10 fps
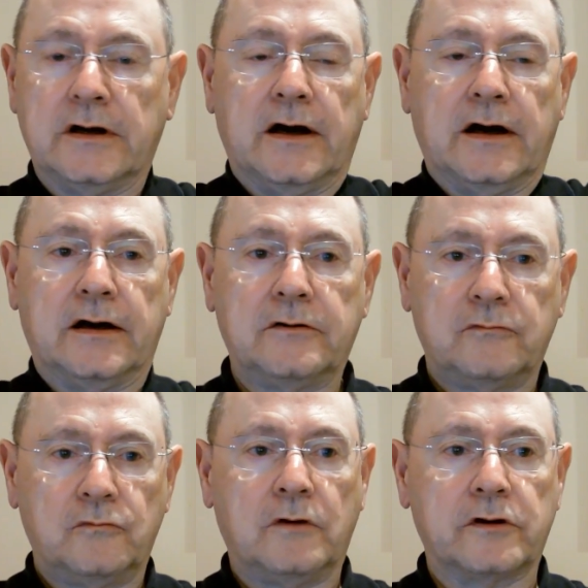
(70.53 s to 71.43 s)

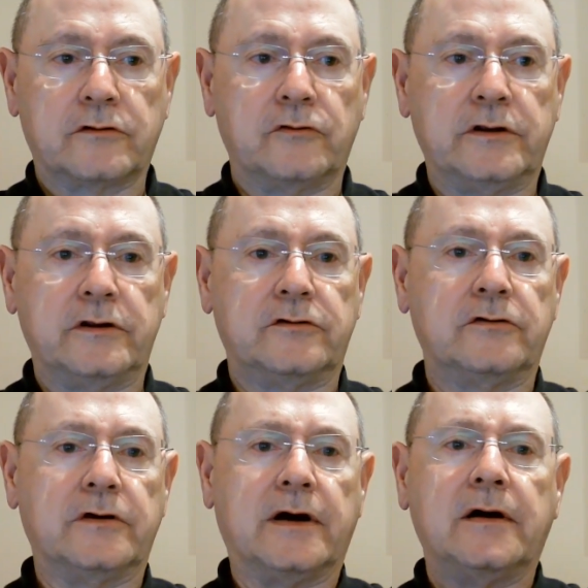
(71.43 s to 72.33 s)
what we're going to
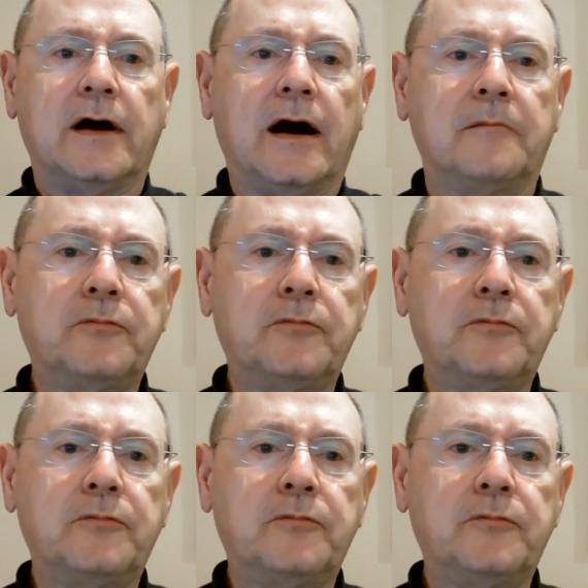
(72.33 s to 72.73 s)
do, and I'll